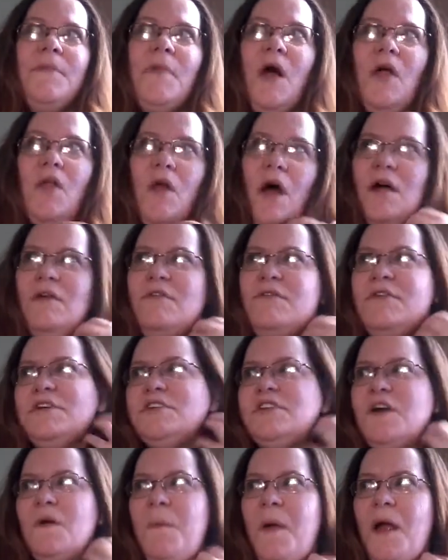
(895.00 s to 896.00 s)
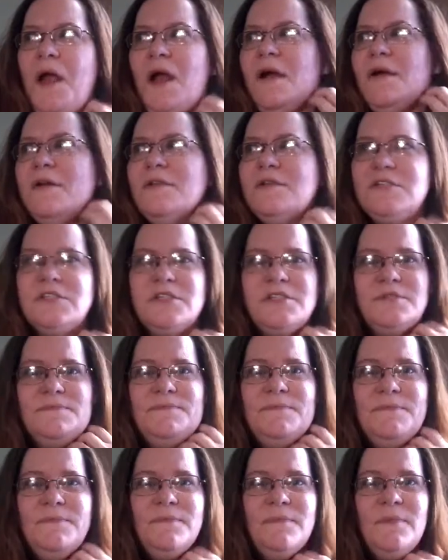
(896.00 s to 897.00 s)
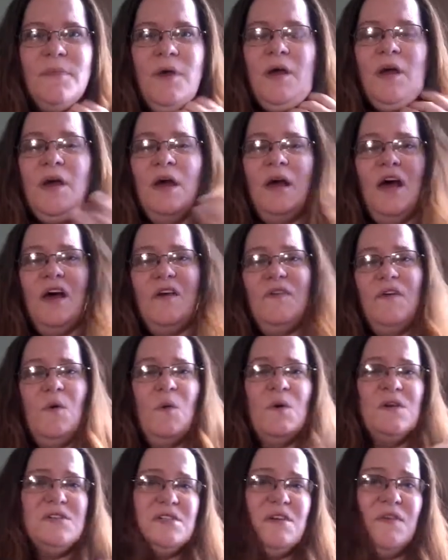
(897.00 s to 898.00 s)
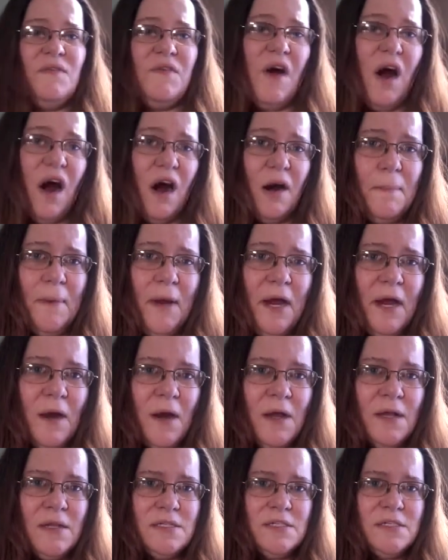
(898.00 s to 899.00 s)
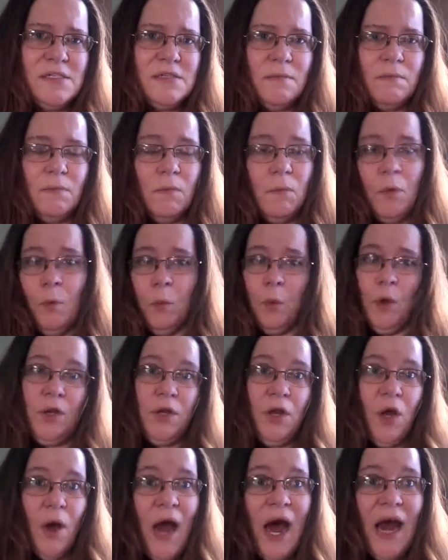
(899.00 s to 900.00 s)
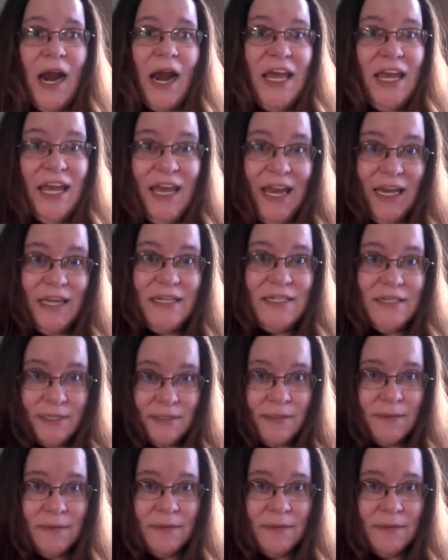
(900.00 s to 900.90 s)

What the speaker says: a lot of us are parents. If it wasn't for our parents, we wouldn't know how to eat.